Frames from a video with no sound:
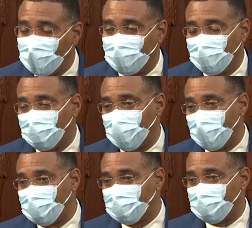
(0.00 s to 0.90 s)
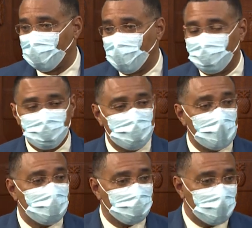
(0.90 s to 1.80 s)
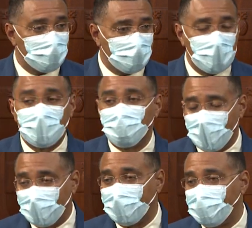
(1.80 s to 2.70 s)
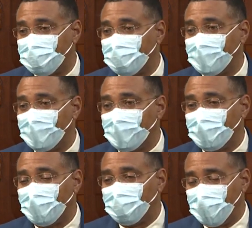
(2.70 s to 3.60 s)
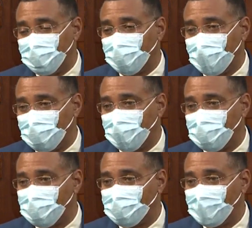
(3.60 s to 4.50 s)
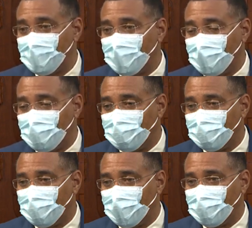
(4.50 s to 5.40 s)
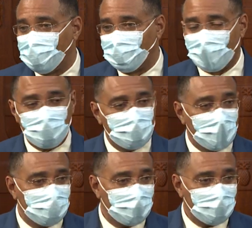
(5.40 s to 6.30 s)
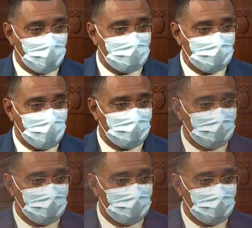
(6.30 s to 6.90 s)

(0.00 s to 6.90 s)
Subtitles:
in their pace of delivering on the mandate that the people gave us in September 2020.